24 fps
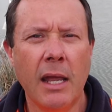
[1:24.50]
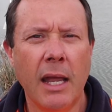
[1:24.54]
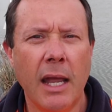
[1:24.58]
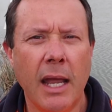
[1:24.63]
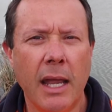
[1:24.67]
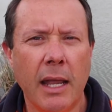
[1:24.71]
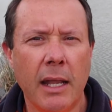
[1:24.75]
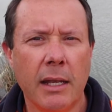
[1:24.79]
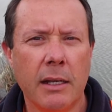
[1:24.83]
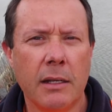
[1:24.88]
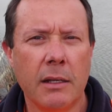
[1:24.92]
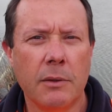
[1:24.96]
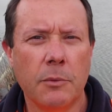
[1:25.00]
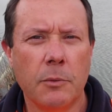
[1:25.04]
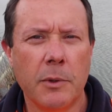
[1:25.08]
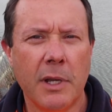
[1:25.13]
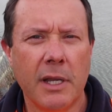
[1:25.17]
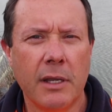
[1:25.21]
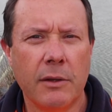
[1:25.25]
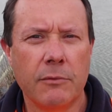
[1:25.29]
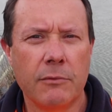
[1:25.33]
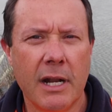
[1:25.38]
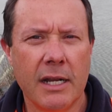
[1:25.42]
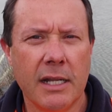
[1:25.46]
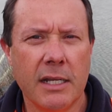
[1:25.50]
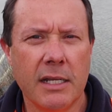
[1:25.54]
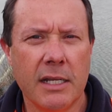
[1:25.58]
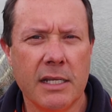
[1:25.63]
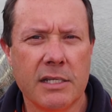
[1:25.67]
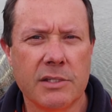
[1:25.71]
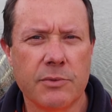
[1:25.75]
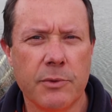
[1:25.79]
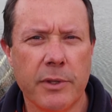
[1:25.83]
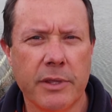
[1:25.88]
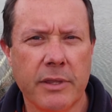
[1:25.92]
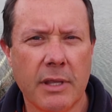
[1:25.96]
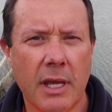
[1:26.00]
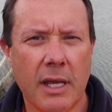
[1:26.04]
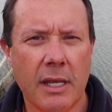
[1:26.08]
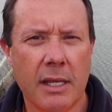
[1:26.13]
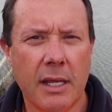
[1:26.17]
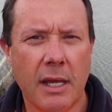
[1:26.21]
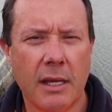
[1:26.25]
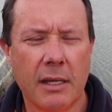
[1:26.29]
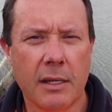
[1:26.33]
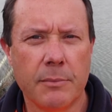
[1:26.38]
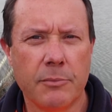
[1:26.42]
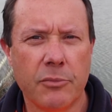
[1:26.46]
and we're running this with
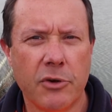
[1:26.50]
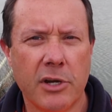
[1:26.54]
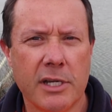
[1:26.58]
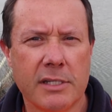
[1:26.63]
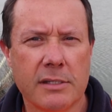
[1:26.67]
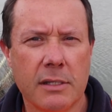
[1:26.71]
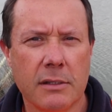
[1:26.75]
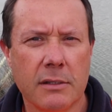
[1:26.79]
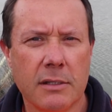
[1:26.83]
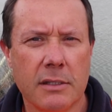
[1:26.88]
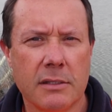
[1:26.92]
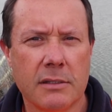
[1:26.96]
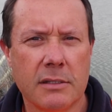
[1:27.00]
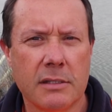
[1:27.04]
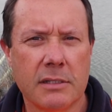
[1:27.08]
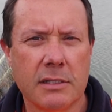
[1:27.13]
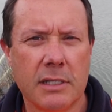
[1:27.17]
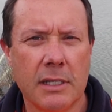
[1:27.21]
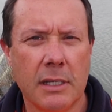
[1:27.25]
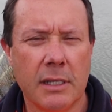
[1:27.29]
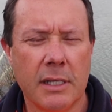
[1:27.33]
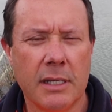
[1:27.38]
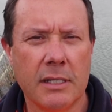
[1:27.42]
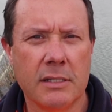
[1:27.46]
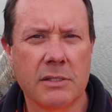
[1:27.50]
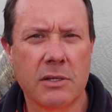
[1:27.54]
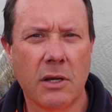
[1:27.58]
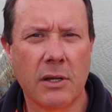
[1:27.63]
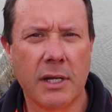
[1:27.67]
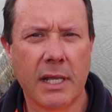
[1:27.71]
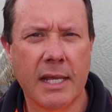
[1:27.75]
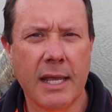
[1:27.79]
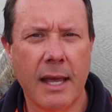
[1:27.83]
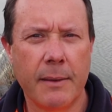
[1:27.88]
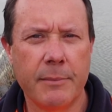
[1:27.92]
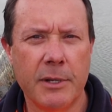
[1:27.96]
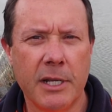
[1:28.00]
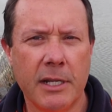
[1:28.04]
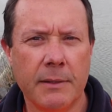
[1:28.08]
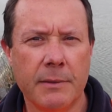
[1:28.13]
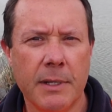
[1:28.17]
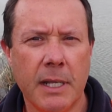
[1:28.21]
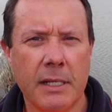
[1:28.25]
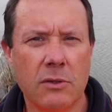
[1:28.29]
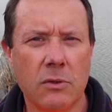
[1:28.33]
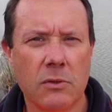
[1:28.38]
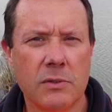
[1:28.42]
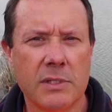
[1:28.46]
a compressor that's inside a cabinet
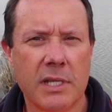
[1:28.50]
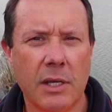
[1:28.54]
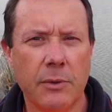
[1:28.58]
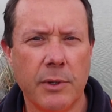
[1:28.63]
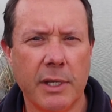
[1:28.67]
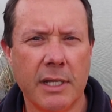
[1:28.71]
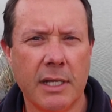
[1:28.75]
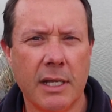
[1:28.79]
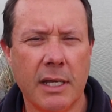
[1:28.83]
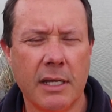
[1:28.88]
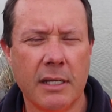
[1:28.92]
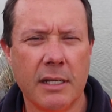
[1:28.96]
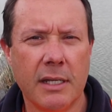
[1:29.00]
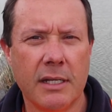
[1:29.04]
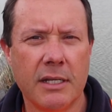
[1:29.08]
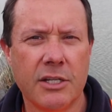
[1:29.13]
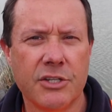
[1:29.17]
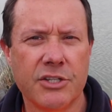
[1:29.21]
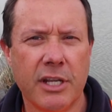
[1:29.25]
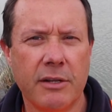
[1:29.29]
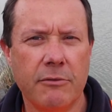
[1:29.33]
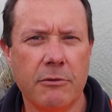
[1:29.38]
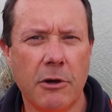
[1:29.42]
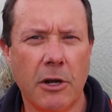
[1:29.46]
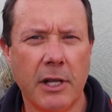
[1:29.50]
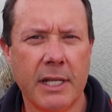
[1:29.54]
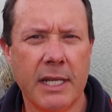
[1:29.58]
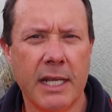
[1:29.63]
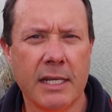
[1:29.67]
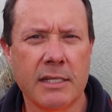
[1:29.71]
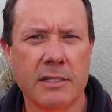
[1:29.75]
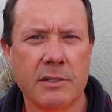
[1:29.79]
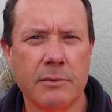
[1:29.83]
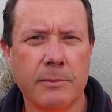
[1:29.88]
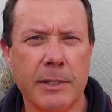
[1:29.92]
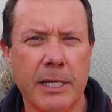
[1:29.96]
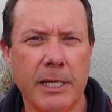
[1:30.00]
and also in a shed right next to